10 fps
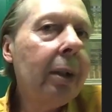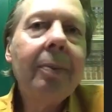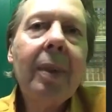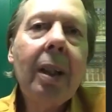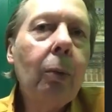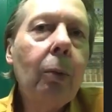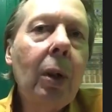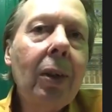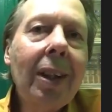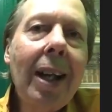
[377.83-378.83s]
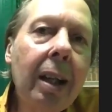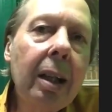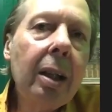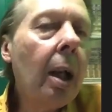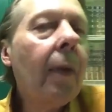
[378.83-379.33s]
but it was
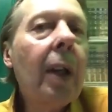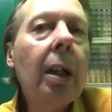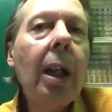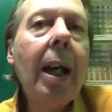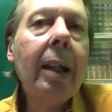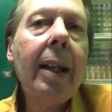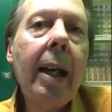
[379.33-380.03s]
kind of nothing like